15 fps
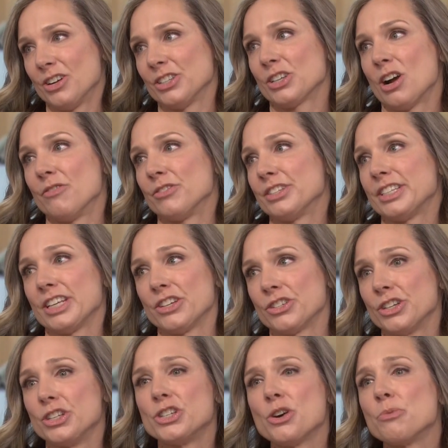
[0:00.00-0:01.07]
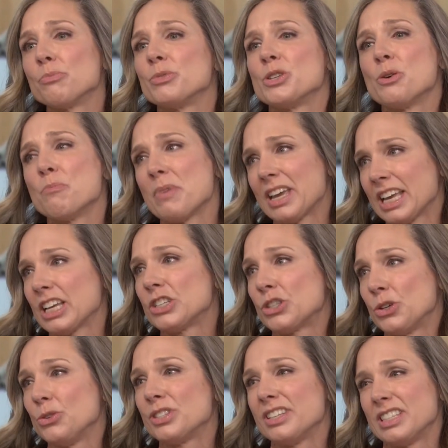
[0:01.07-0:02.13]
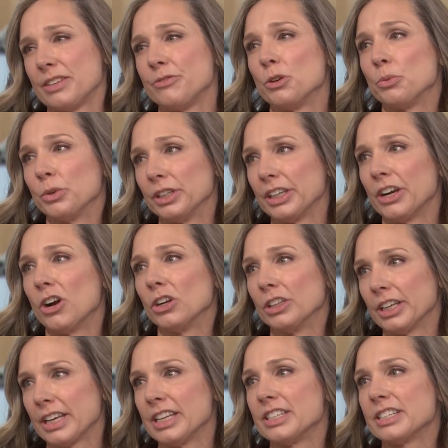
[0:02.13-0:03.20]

that honest conversation. Don't make excuses if you really are